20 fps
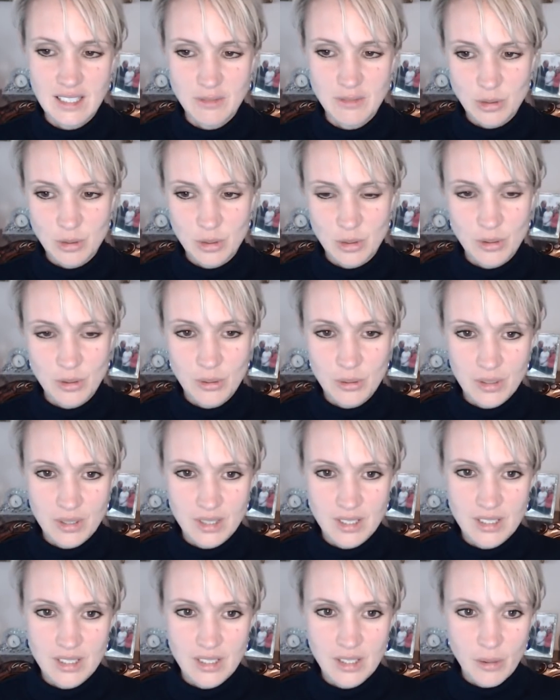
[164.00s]
I'm sure you
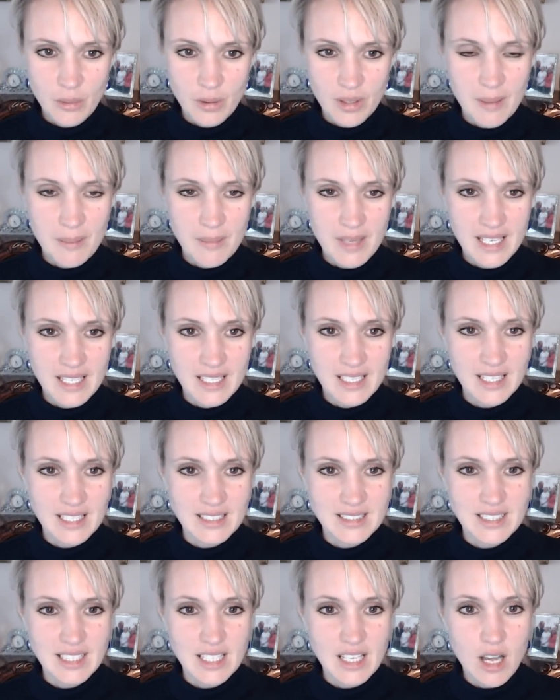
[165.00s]
know what I mean.
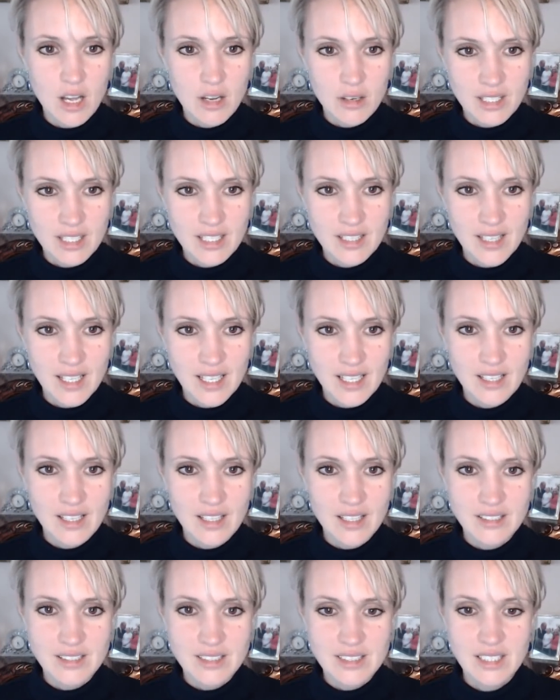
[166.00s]
That's the only thing
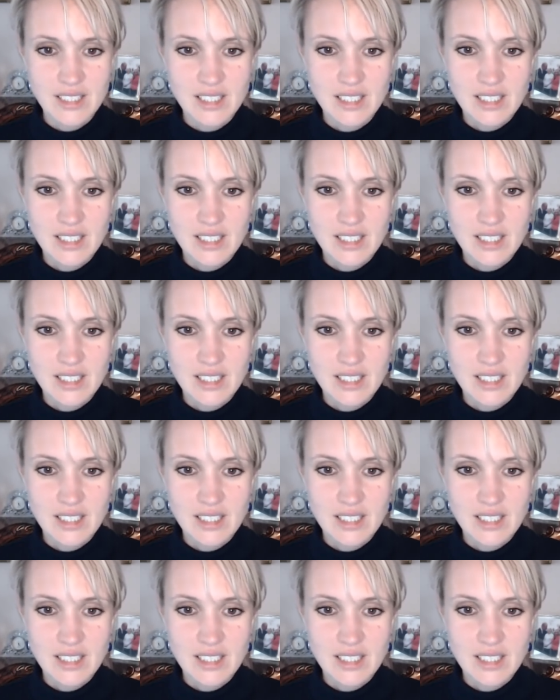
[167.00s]
that